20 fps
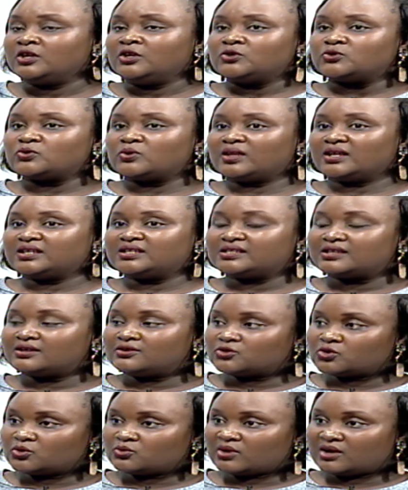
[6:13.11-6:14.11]
So that is the
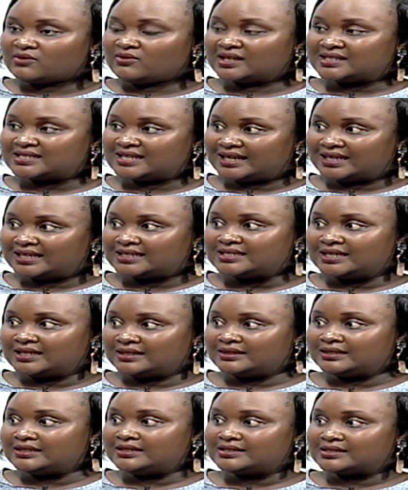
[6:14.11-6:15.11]
reason why we are targeting
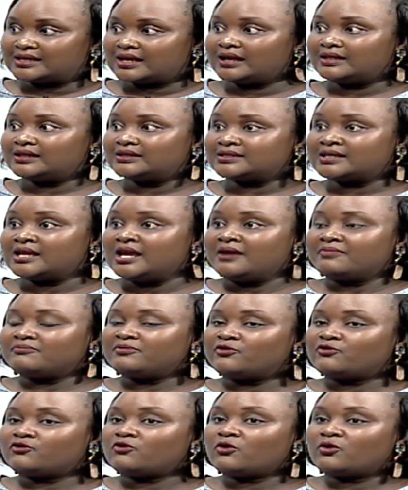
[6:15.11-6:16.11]
these girls
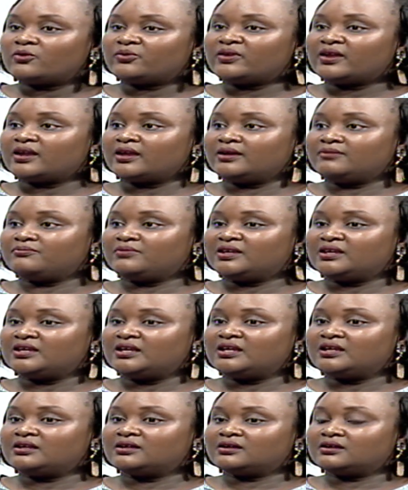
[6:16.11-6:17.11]
before they
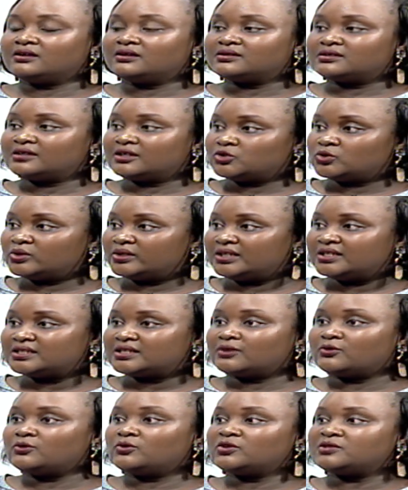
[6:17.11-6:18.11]
begin uh, sexual
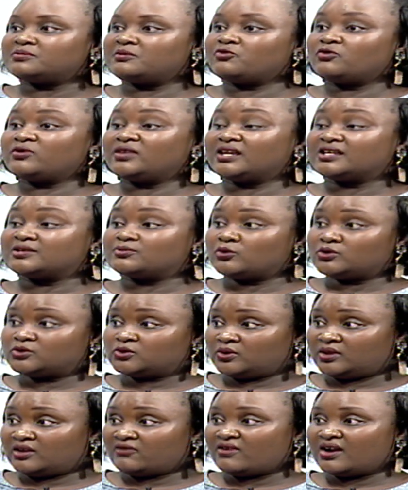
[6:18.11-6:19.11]
intercourse, before they're exposed
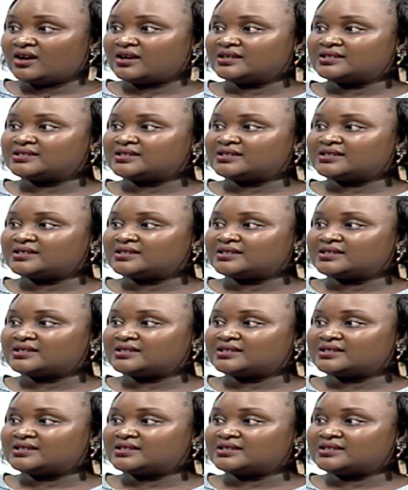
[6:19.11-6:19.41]
to the virus,